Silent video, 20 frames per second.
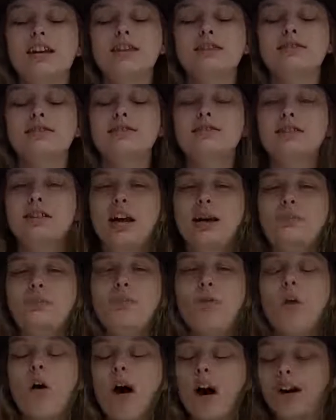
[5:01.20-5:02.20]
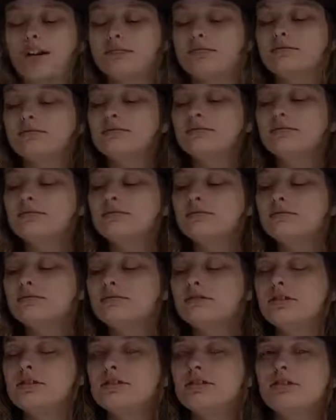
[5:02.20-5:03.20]
is step 1,
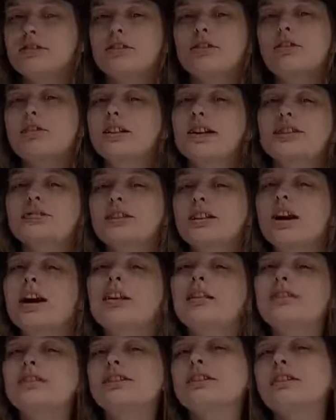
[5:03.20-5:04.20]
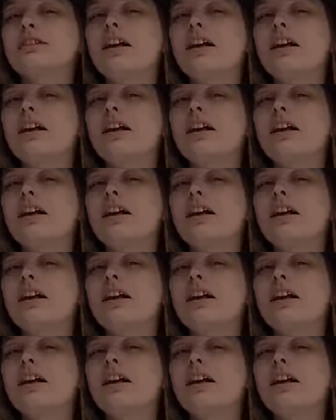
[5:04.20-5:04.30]
you don't have to color in the